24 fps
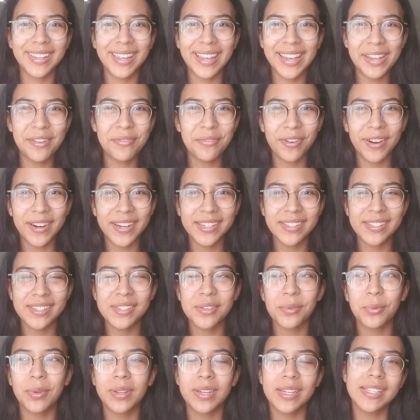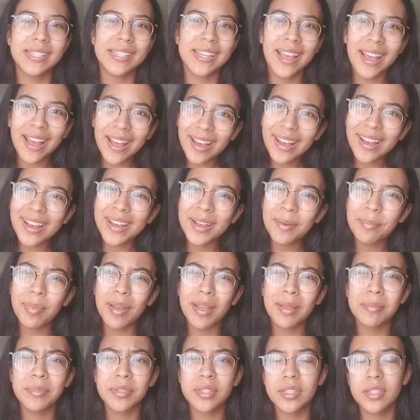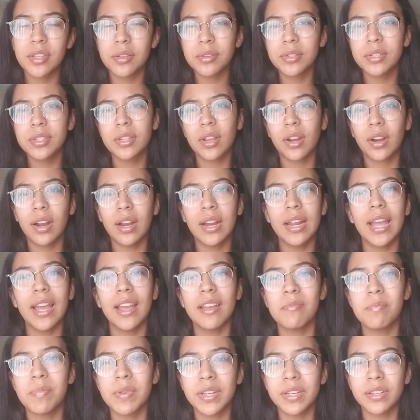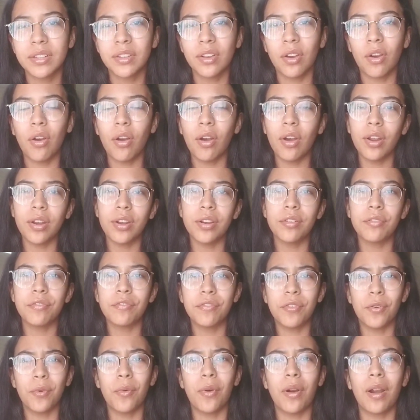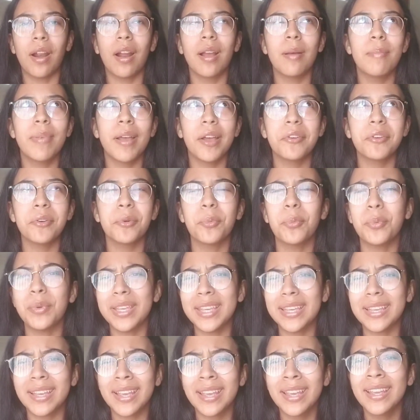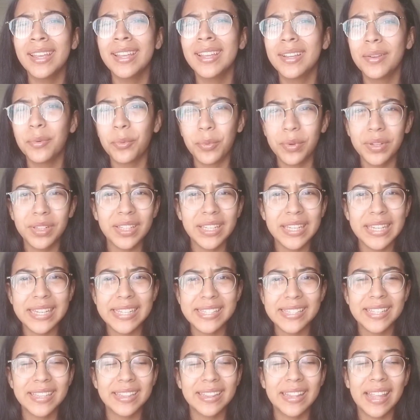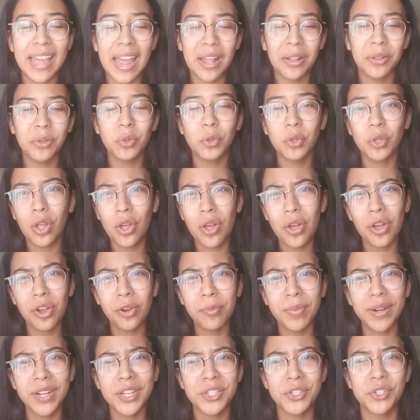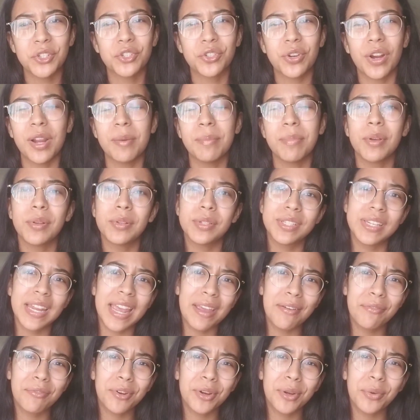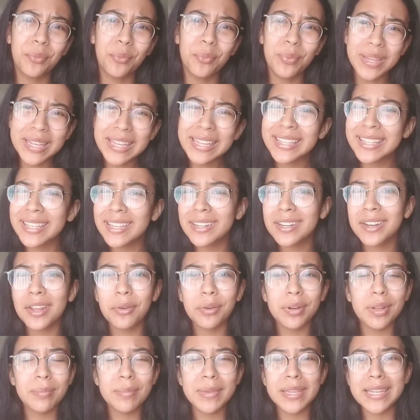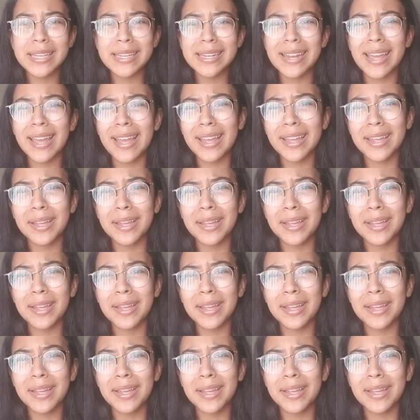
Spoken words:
Hey friends, what is up? I'm so sorry I've been gone for about a week. Really isn't that long, but I do try and post every week, you know what I mean?